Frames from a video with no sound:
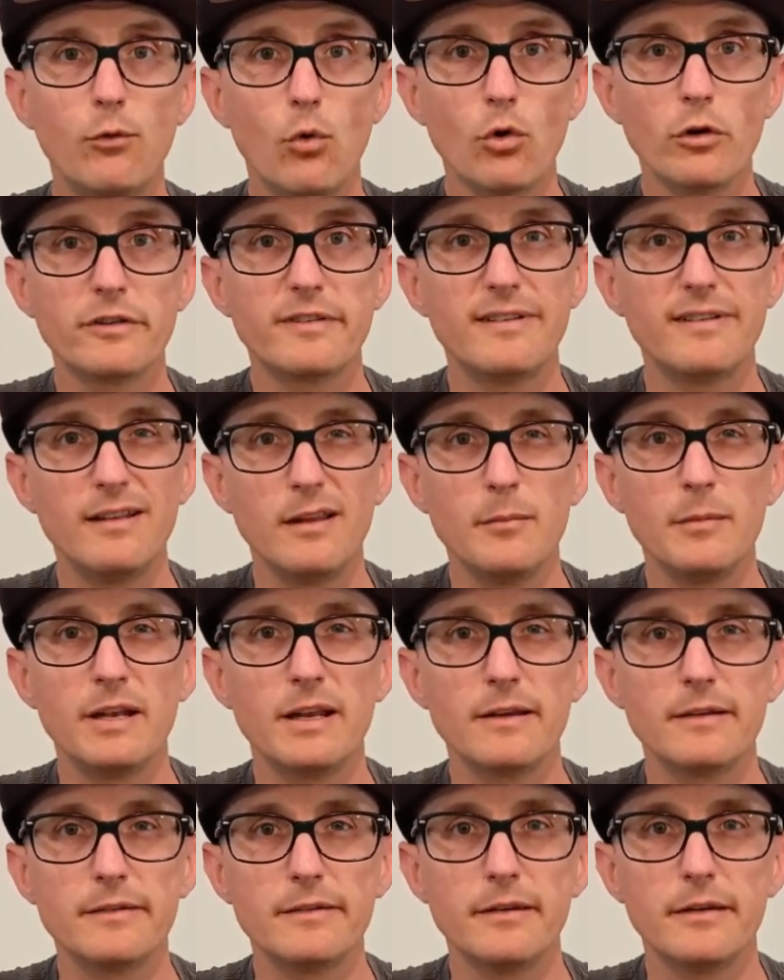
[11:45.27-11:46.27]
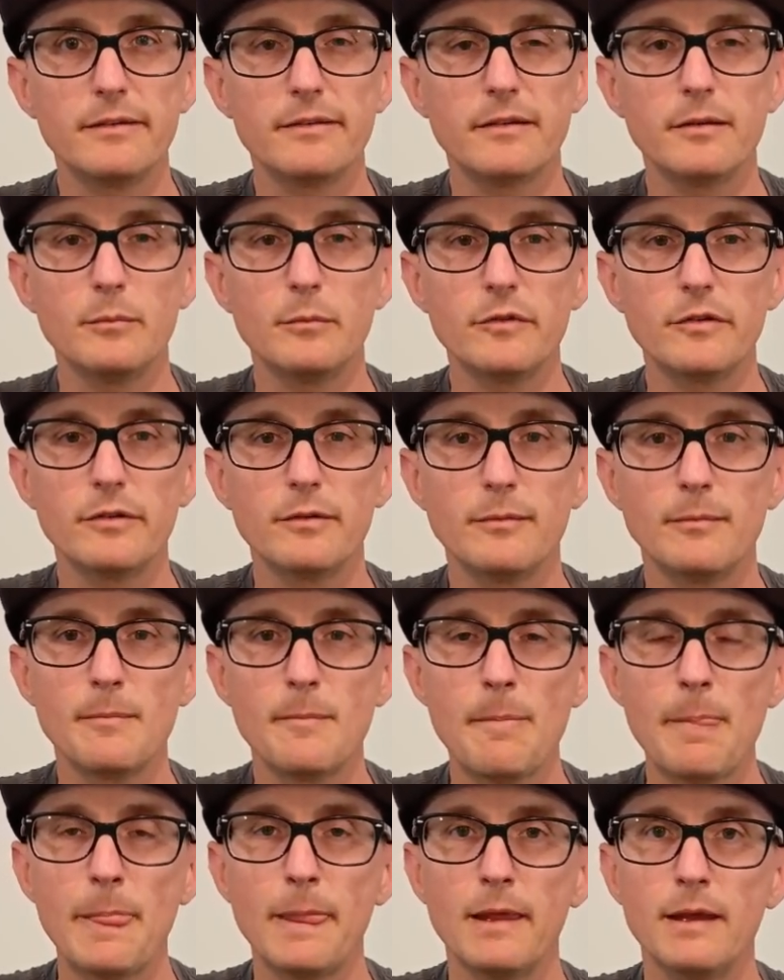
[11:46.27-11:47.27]
force-limiting systems?
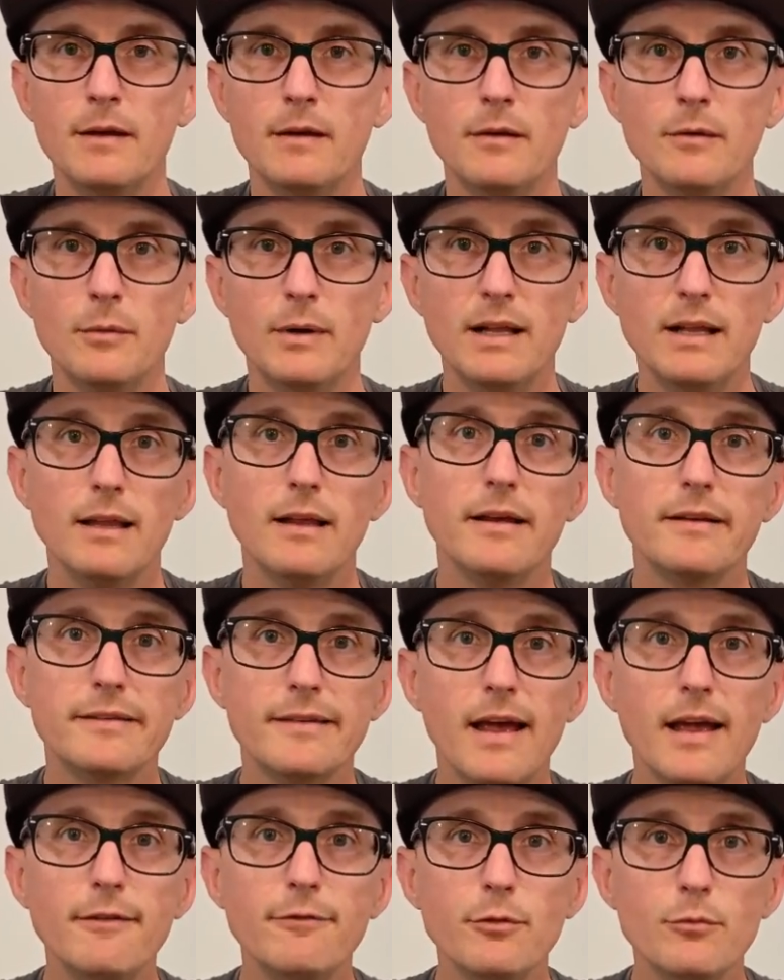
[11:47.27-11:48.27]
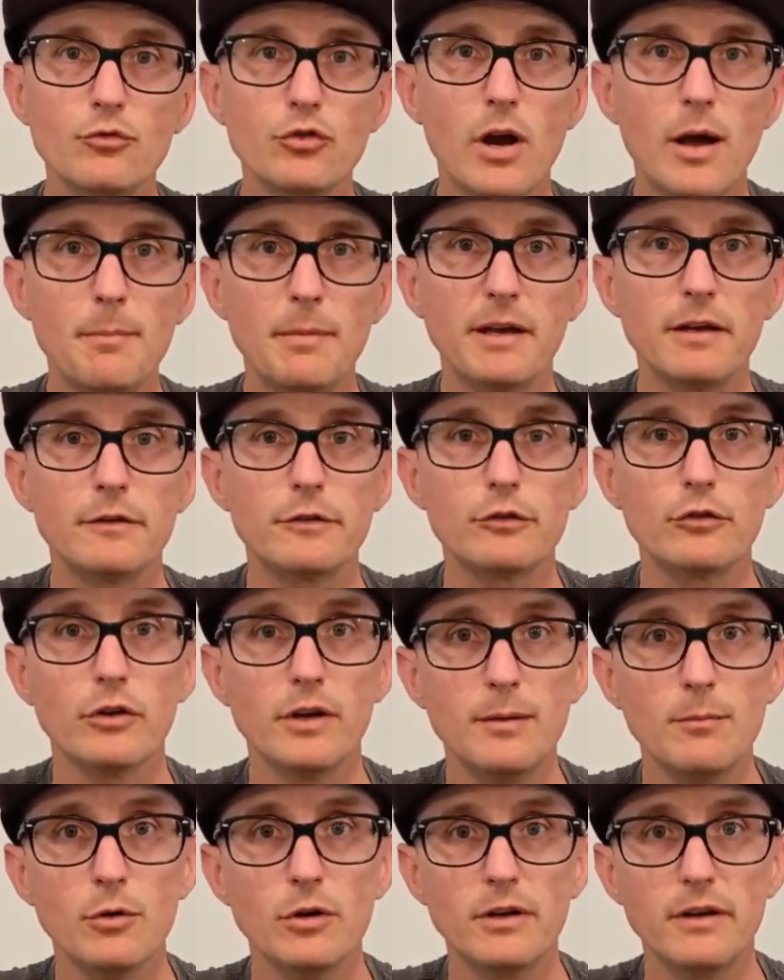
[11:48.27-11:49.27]
Well, aside from dropping a
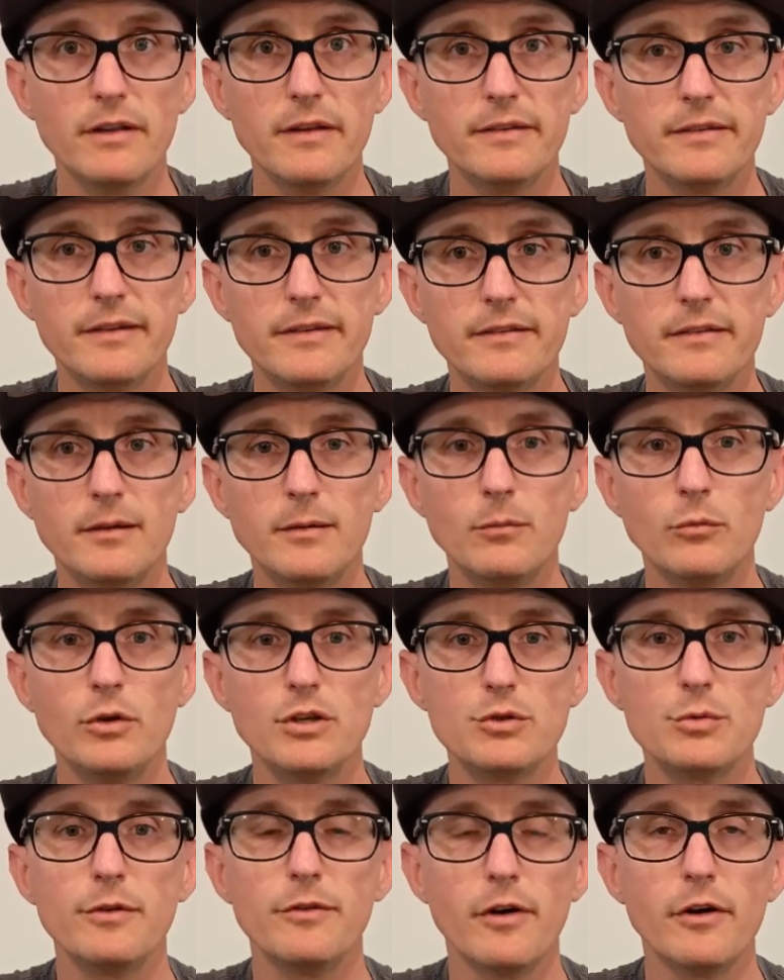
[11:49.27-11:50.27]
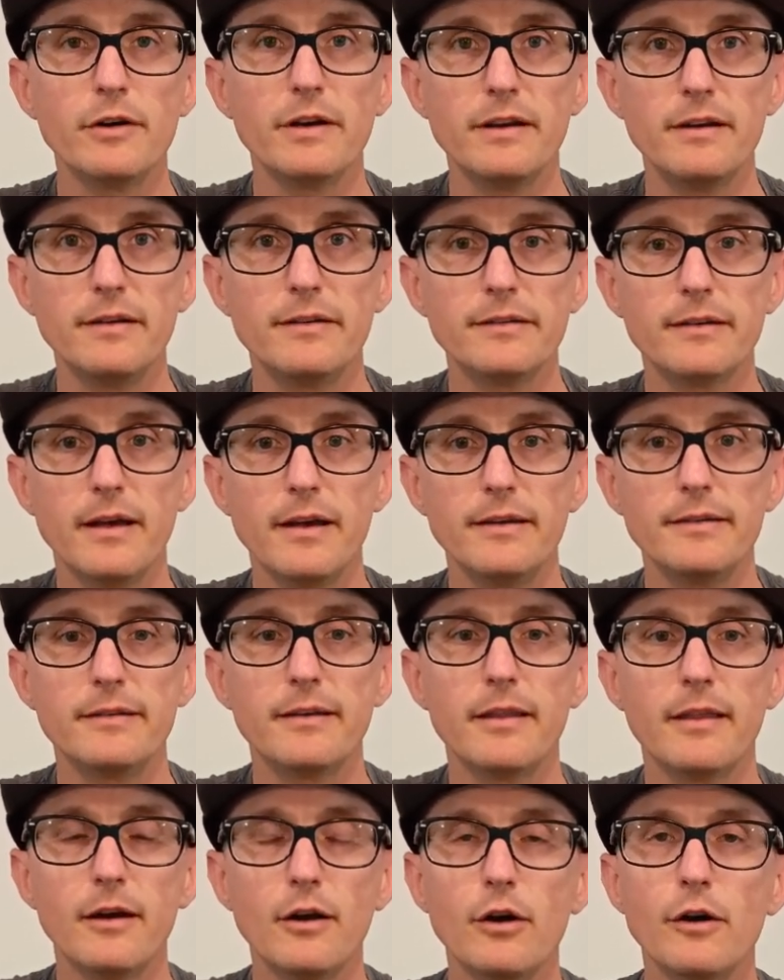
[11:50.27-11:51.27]
screamer into the system, which we've already
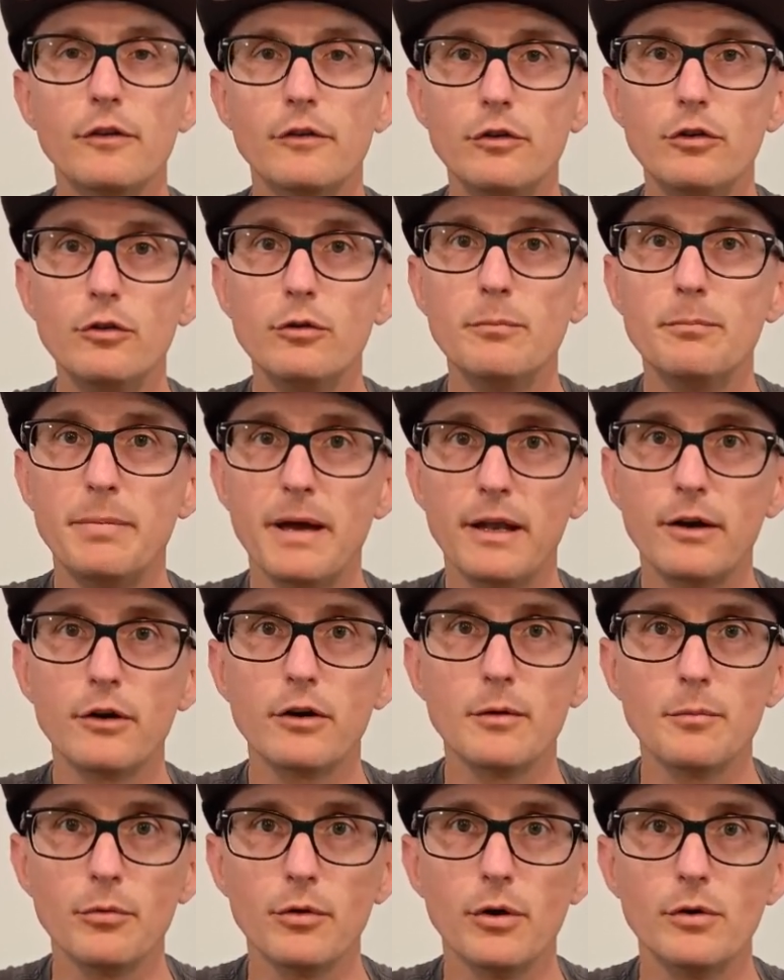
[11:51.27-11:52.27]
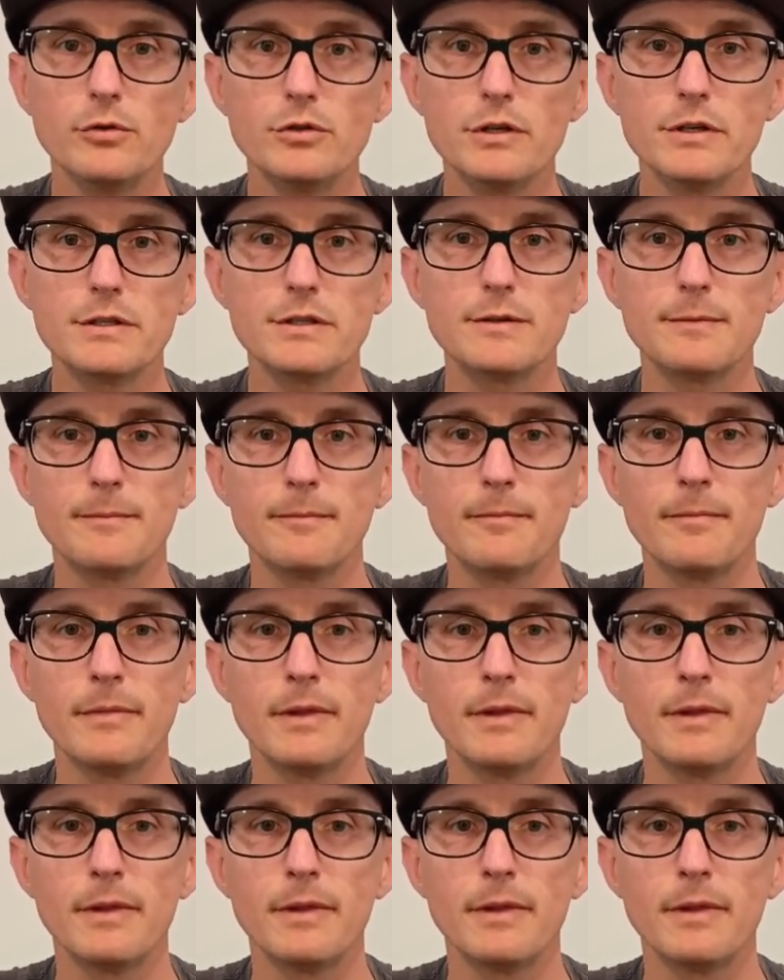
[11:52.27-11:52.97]
discussed, there are 2 better approaches.